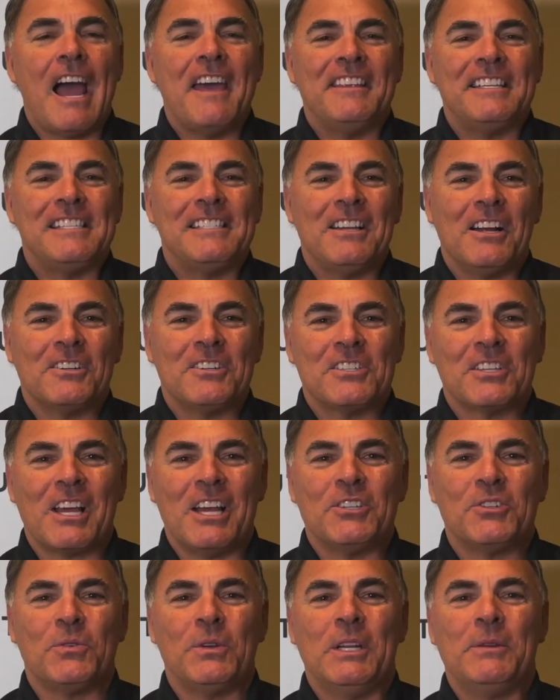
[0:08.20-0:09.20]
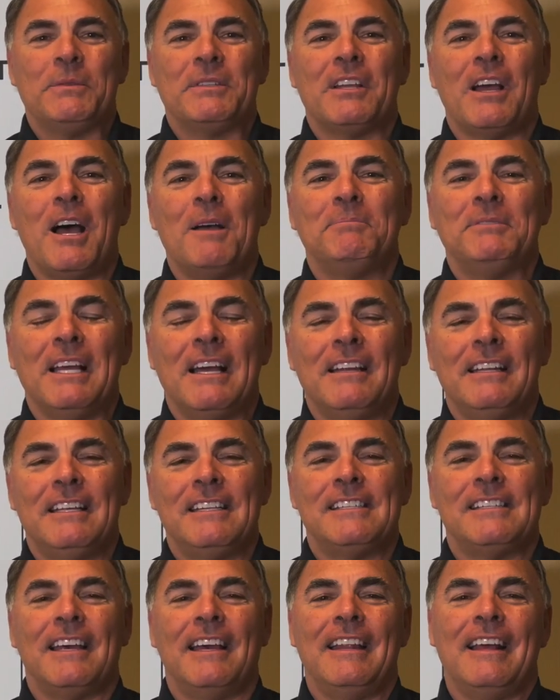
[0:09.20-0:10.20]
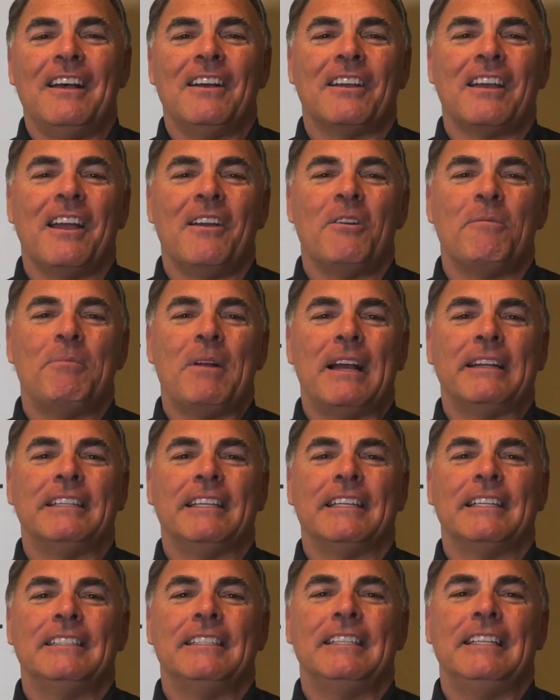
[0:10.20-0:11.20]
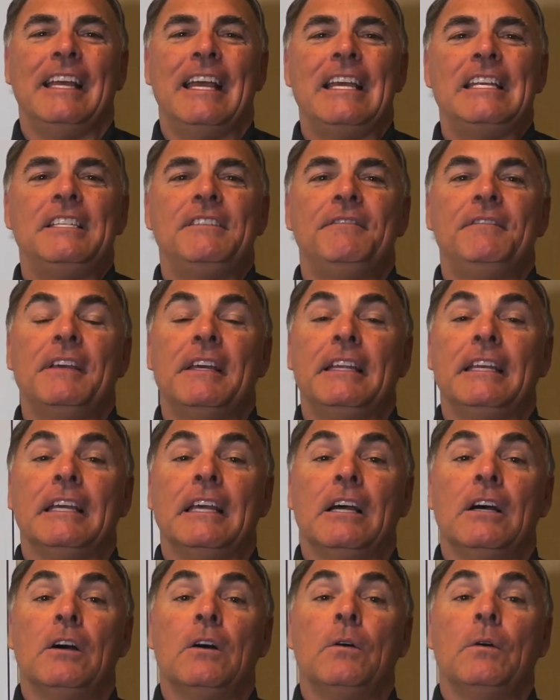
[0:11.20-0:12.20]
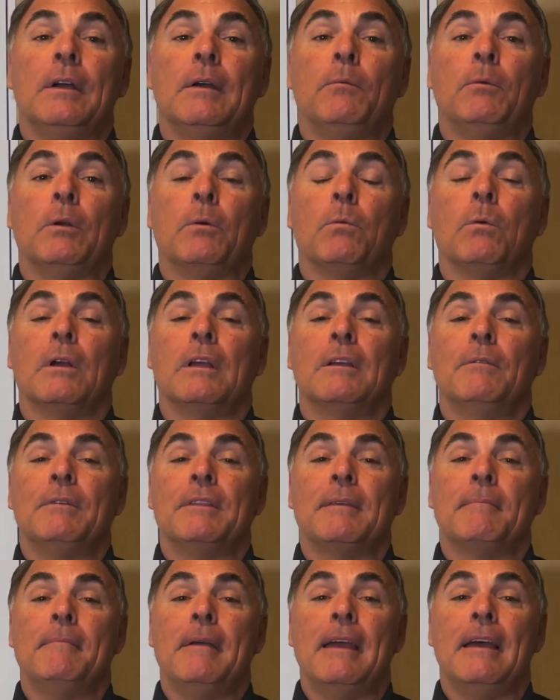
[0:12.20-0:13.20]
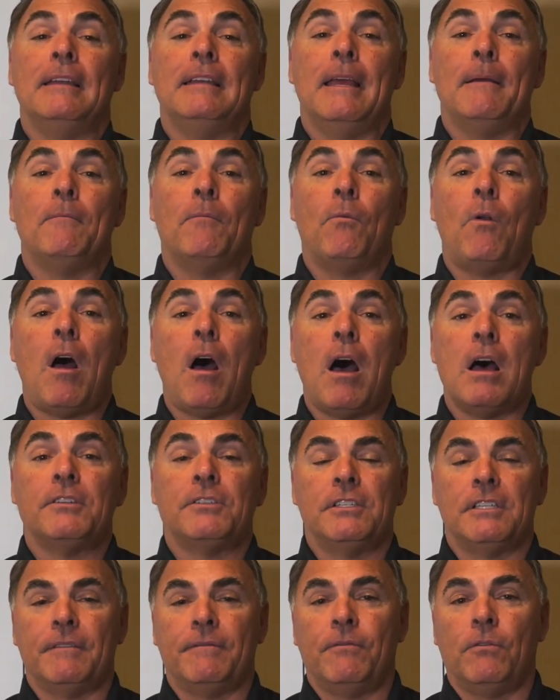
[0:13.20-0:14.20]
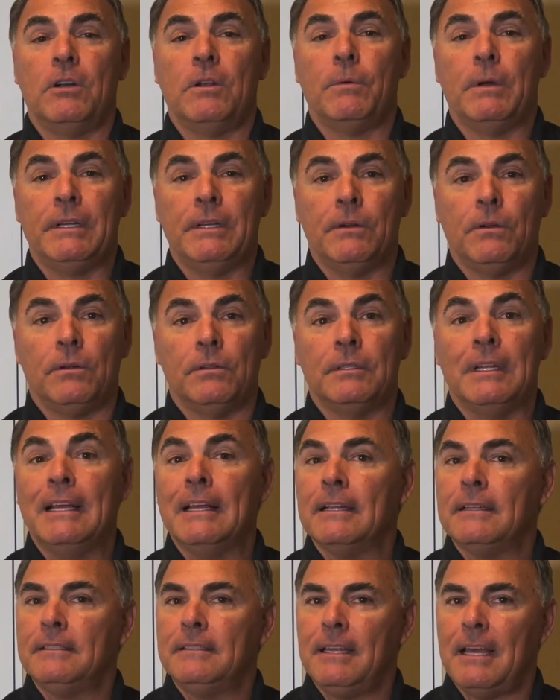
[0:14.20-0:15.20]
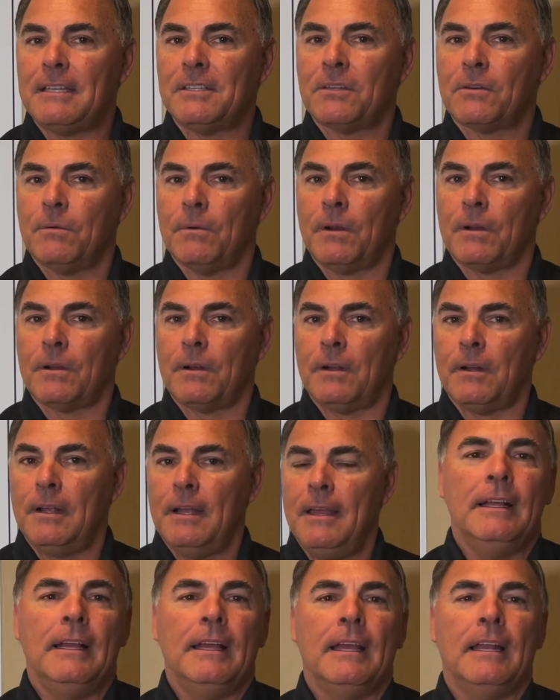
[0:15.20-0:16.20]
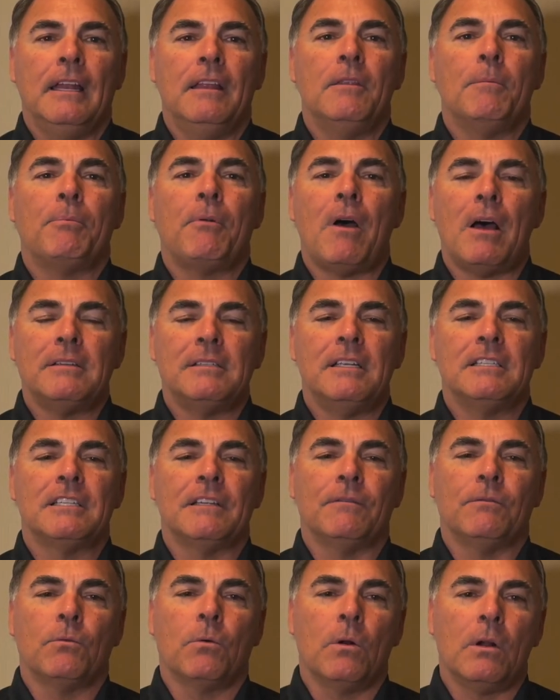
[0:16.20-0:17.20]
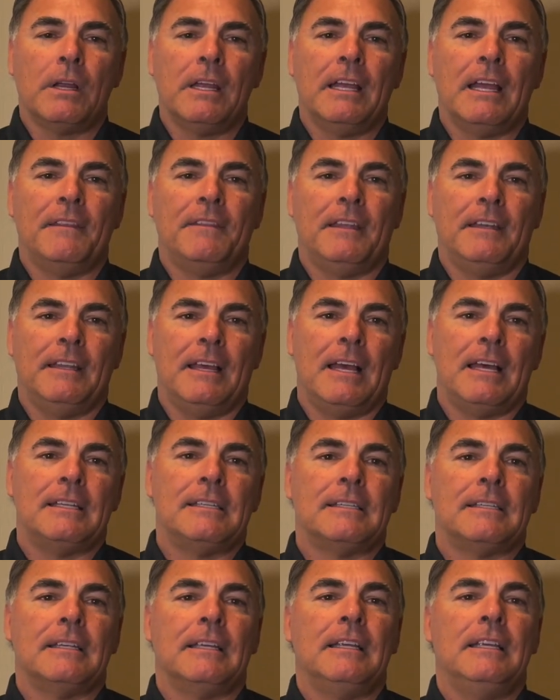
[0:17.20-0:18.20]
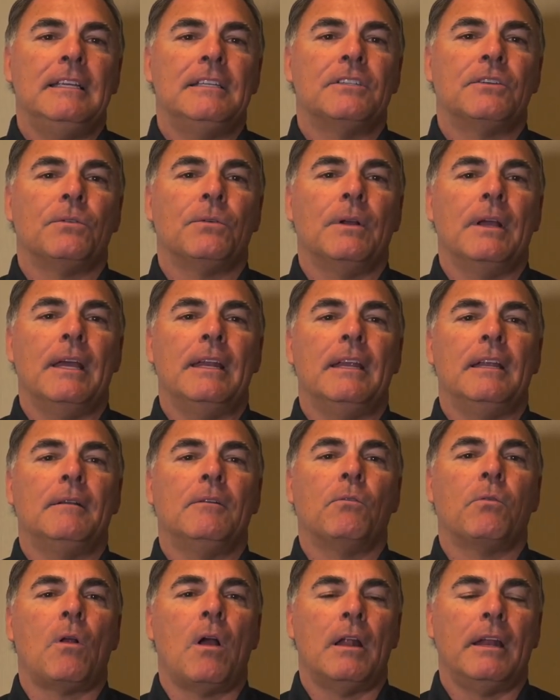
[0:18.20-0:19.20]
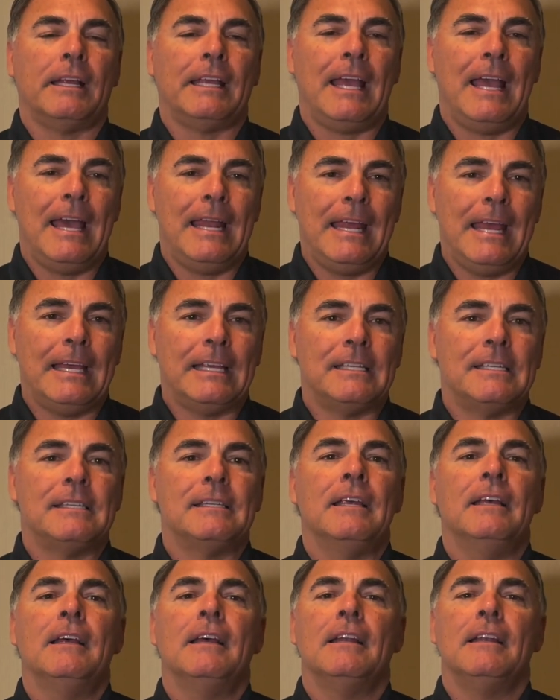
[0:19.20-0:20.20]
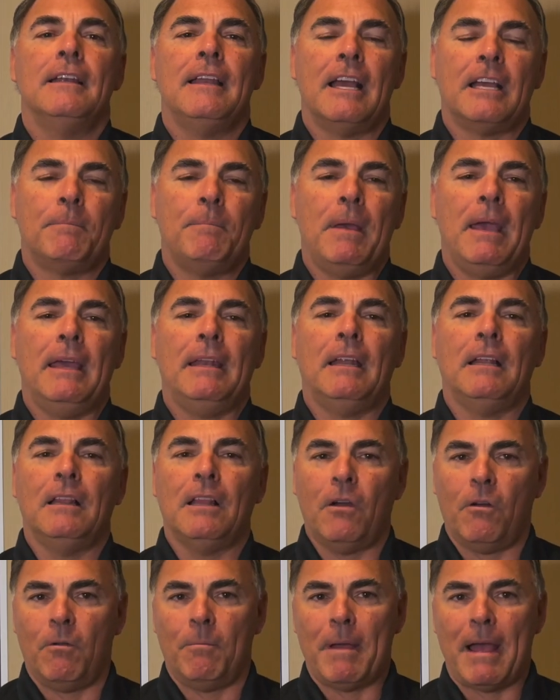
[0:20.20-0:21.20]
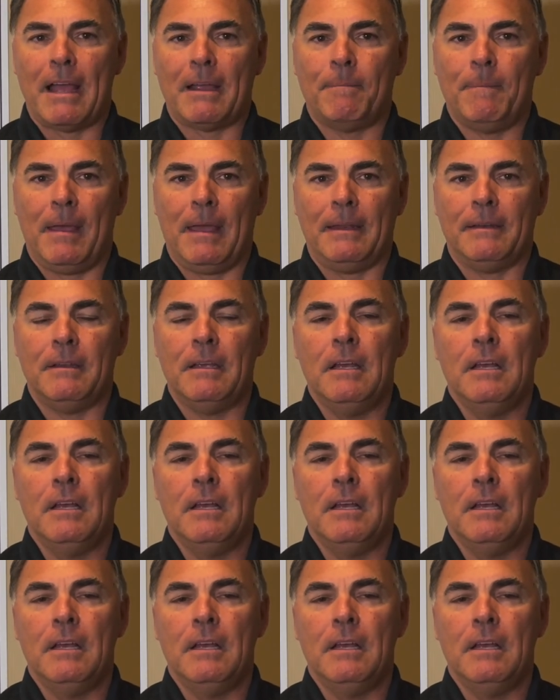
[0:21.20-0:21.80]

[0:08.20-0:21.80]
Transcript: this is Dr. Scott Treaty with Top Down Inside Out Chiropractic. In today's video, we're working with a man named Ross, who's a 41-year-old desk worker. And in the process of working at the desk, he's created chronic headaches, neck pain, and lower back pain.